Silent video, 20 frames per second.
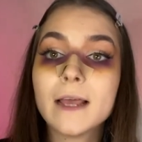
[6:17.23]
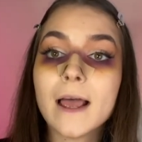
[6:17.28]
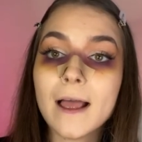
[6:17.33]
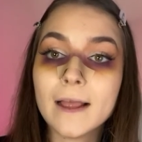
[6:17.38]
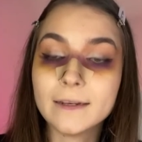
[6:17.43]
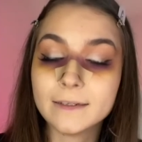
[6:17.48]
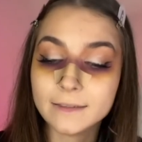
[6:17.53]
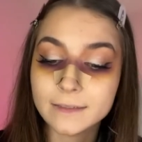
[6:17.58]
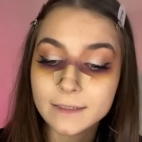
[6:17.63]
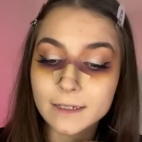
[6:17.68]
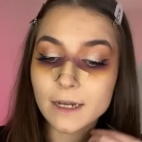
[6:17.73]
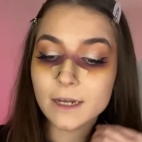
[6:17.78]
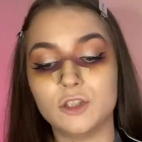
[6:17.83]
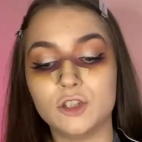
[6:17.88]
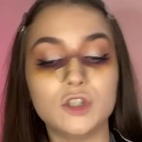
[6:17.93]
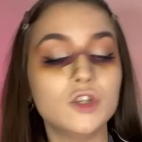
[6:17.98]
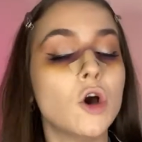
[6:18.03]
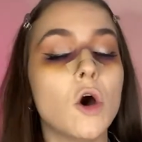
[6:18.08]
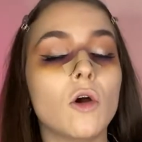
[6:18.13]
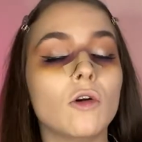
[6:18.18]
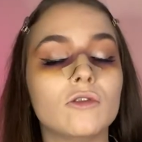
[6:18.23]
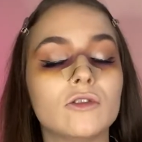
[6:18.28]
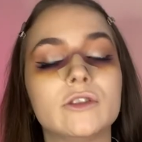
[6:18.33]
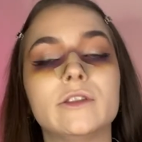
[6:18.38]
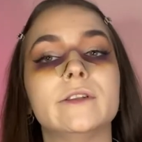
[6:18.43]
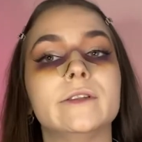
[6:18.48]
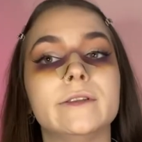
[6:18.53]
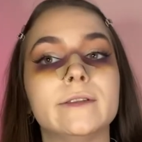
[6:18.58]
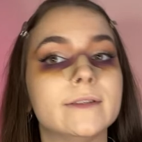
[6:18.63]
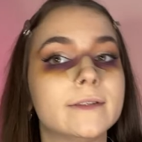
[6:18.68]
and dots
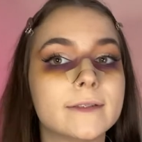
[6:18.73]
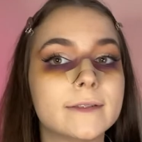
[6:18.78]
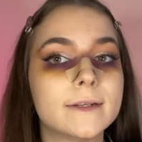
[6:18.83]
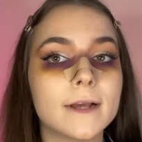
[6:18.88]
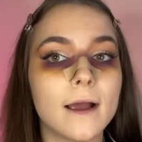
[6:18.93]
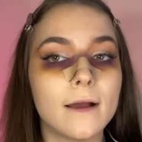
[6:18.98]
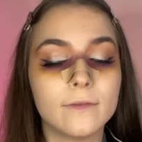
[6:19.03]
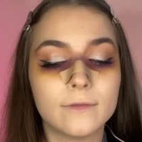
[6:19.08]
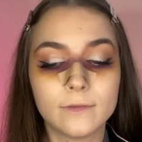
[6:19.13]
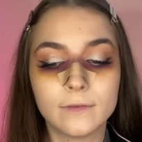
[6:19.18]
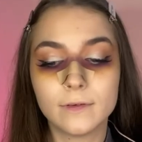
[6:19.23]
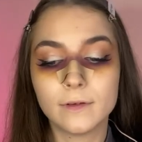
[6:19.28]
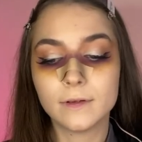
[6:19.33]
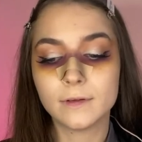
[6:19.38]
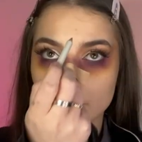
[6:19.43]
and stuff.